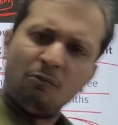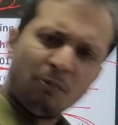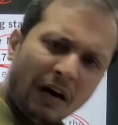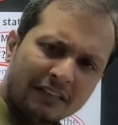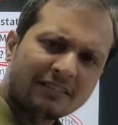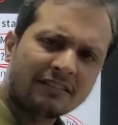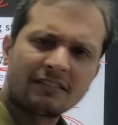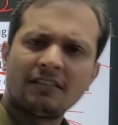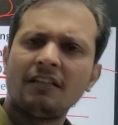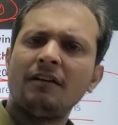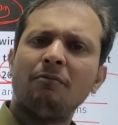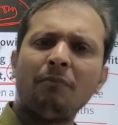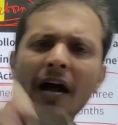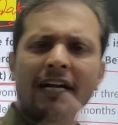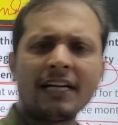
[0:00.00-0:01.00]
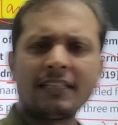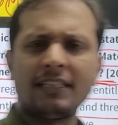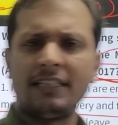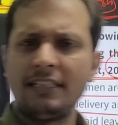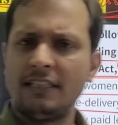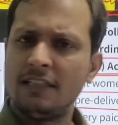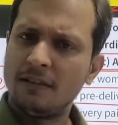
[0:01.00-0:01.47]
must,
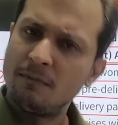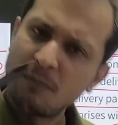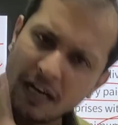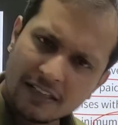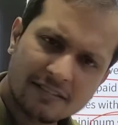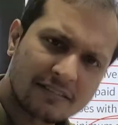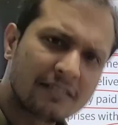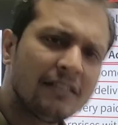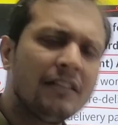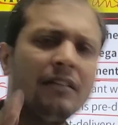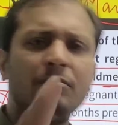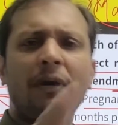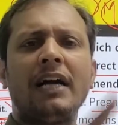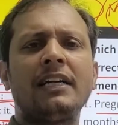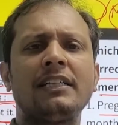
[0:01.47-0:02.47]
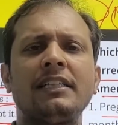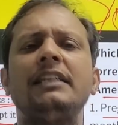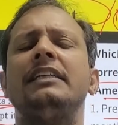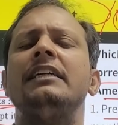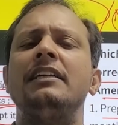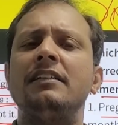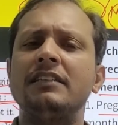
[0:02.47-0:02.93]
mandatory, must,
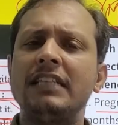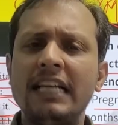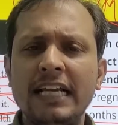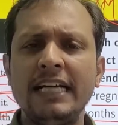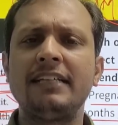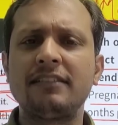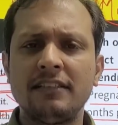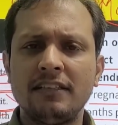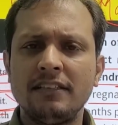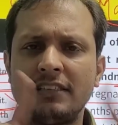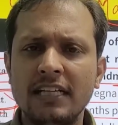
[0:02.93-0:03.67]
mandatory. Delete.